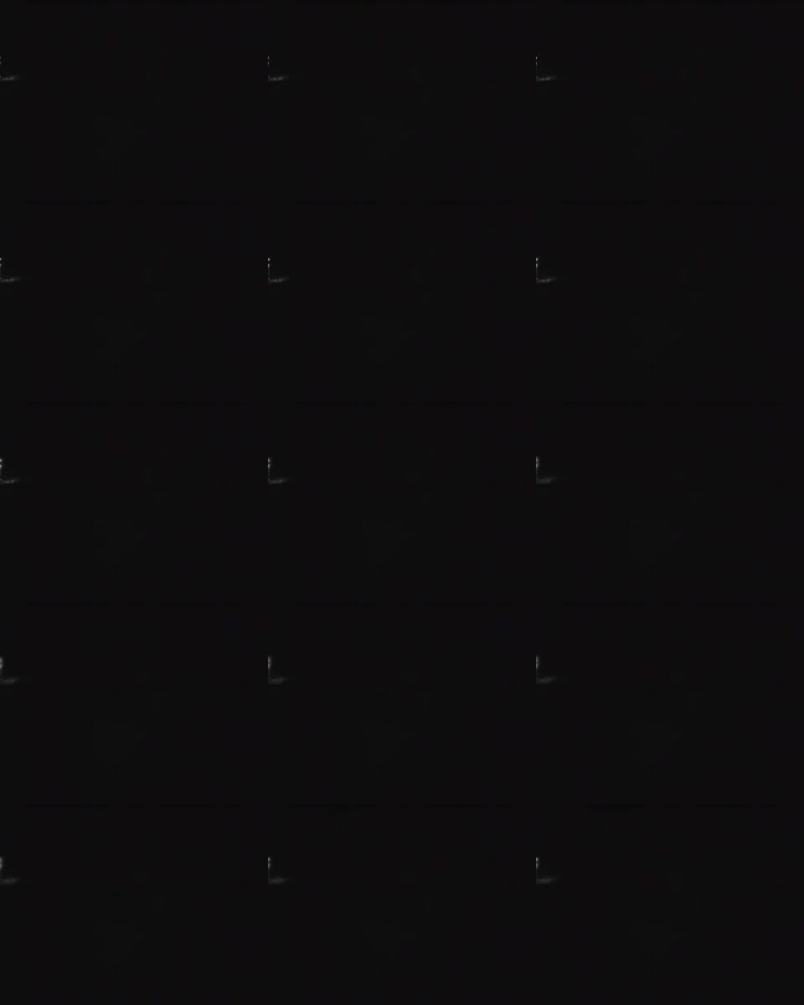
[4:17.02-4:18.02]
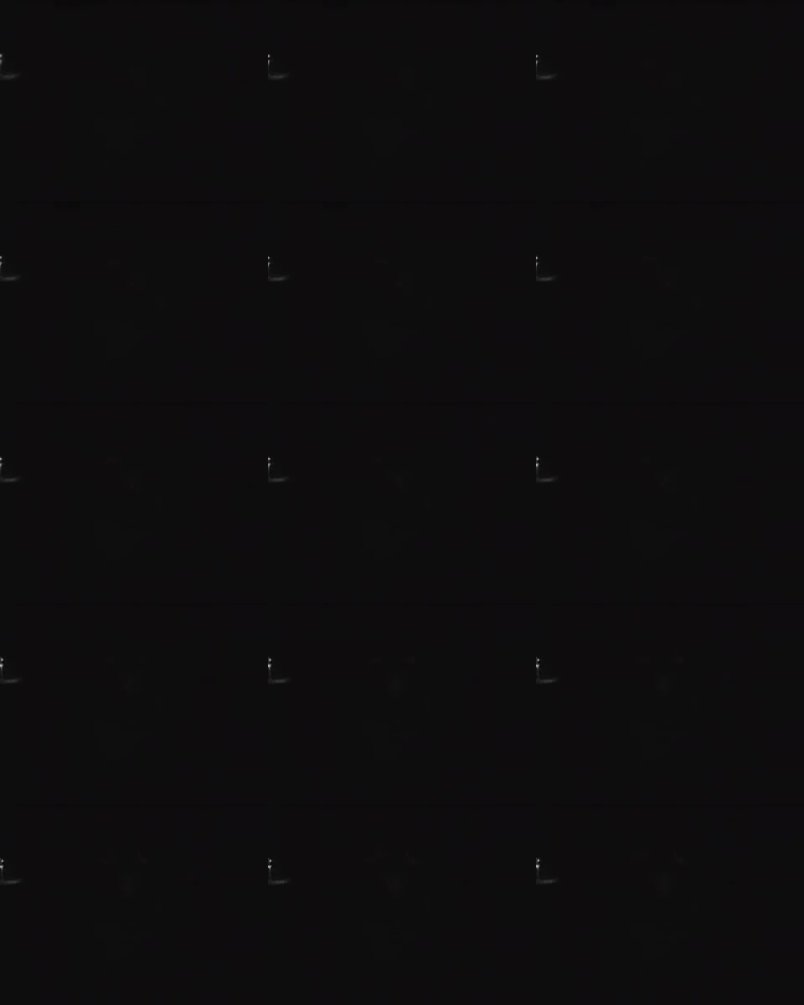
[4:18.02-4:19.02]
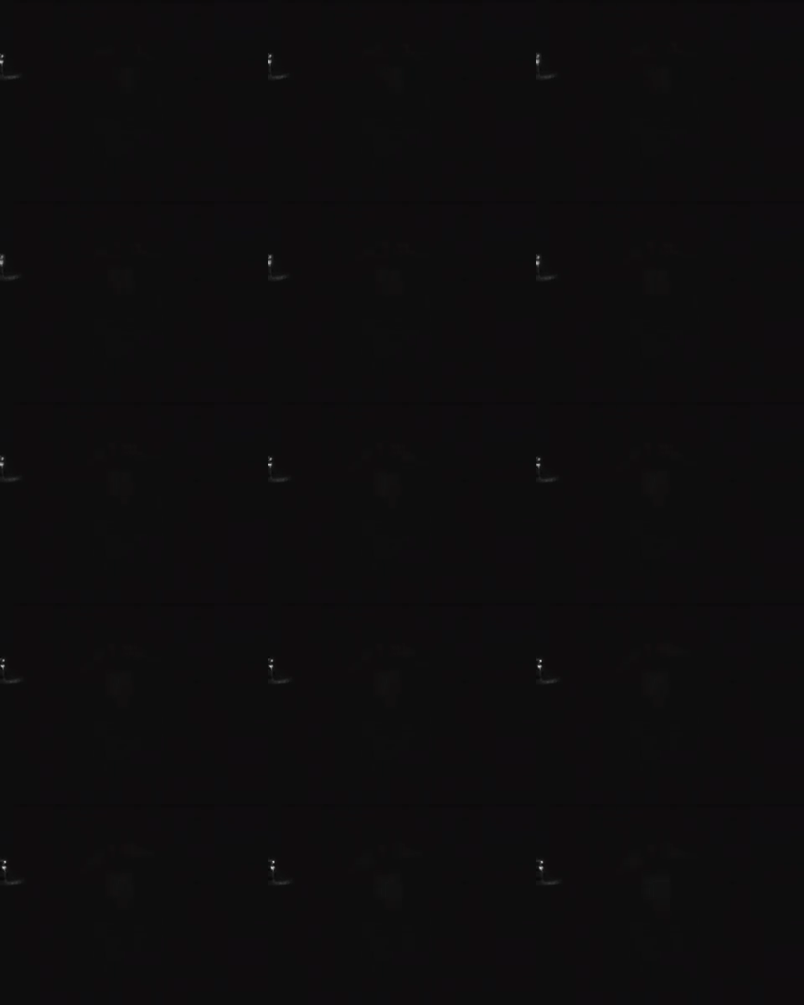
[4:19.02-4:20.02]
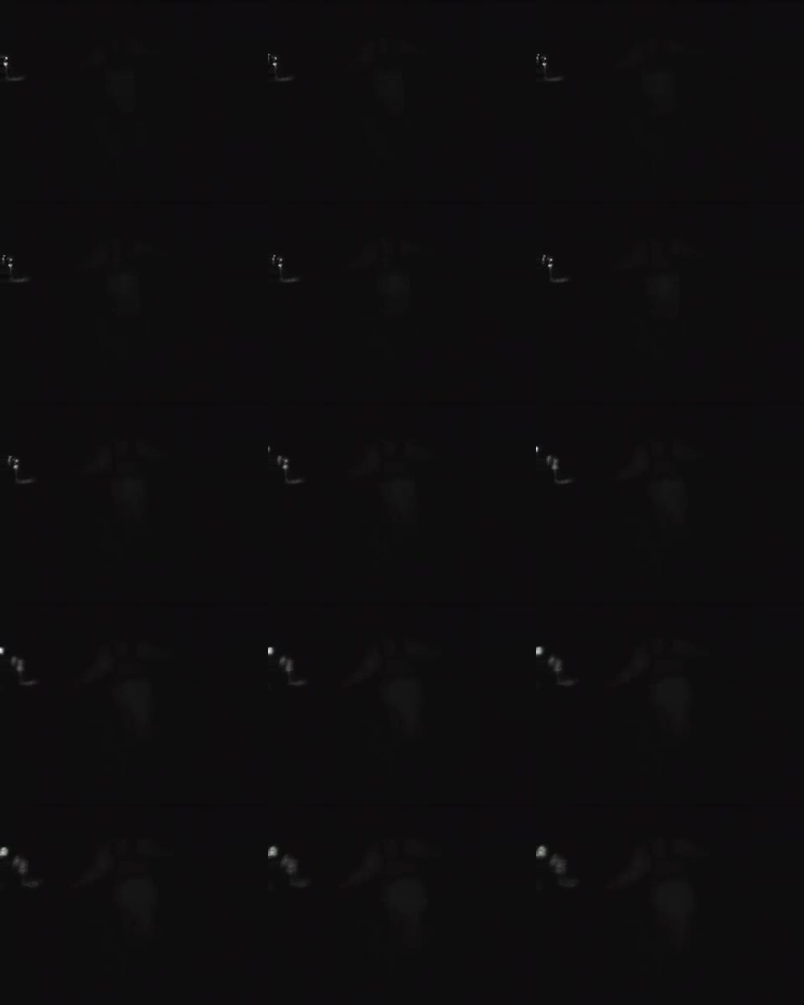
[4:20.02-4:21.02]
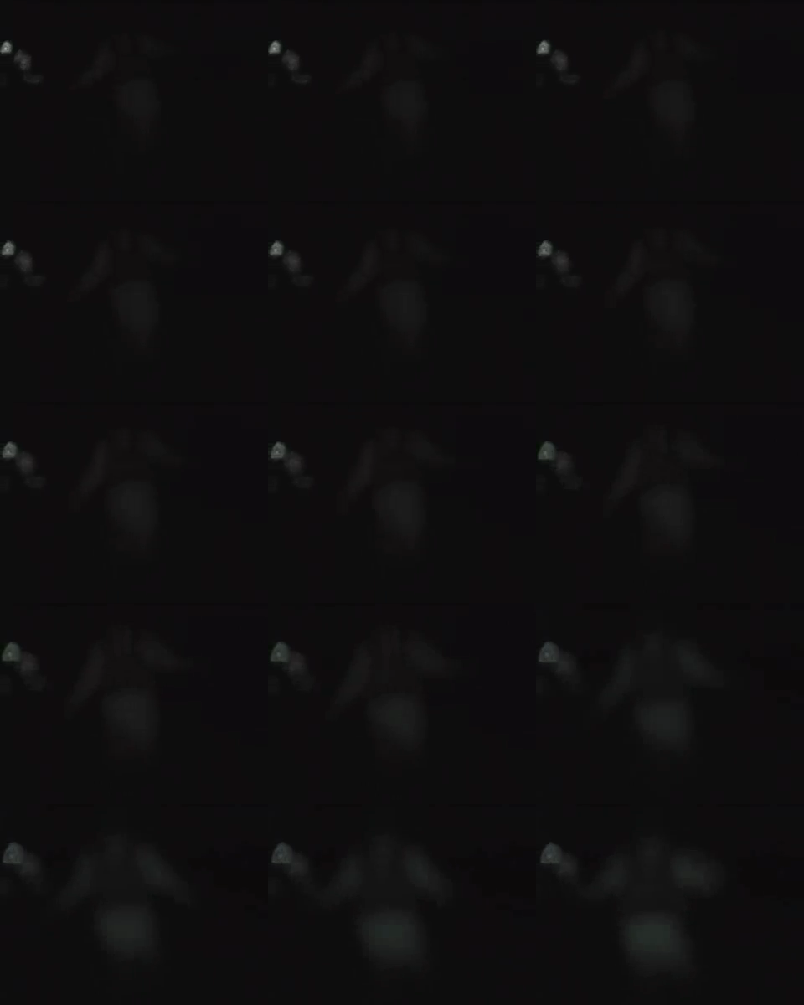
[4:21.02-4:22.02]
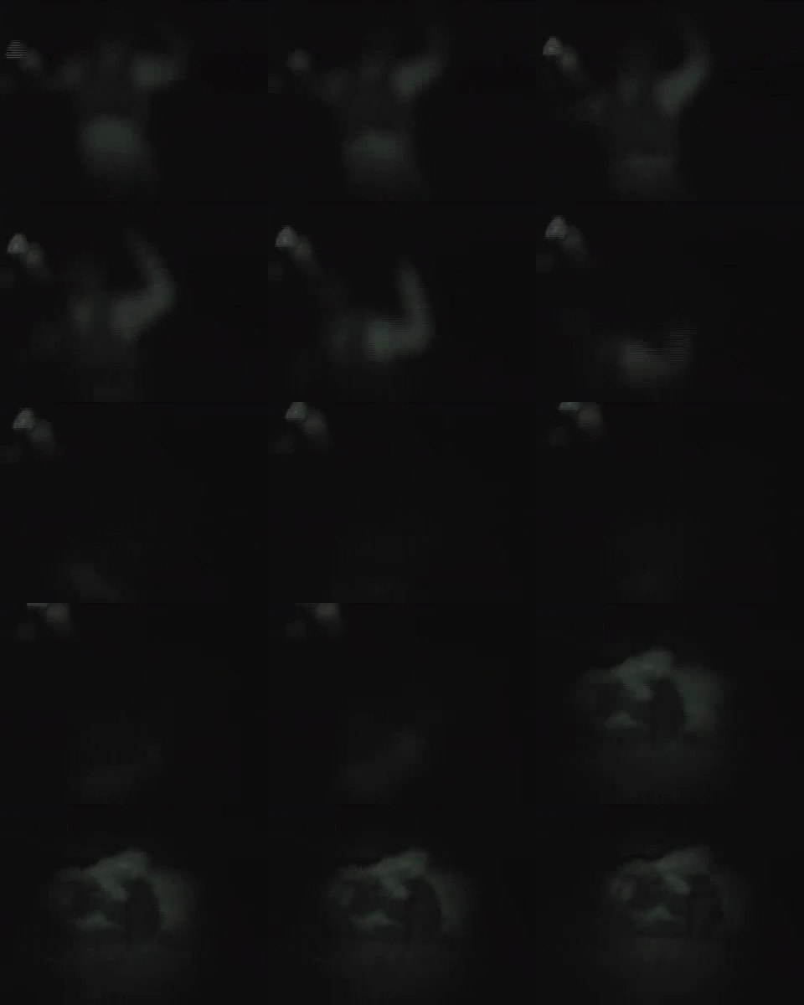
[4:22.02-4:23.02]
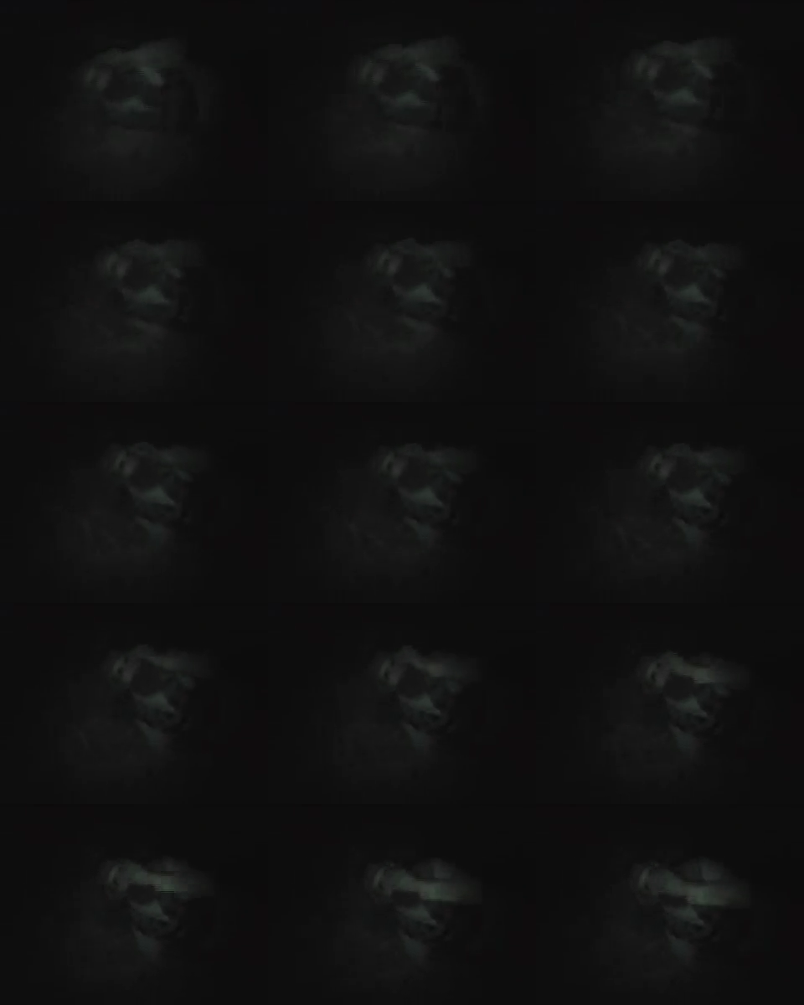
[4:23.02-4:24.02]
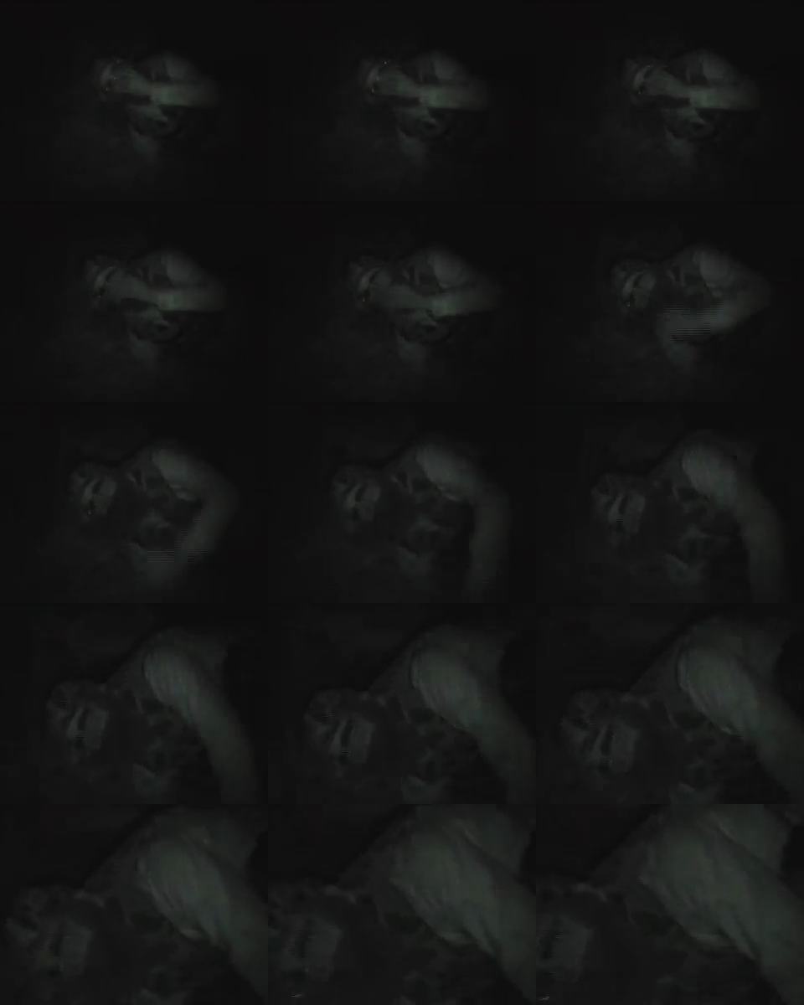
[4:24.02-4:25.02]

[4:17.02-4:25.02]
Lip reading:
[unreadable: no face in view]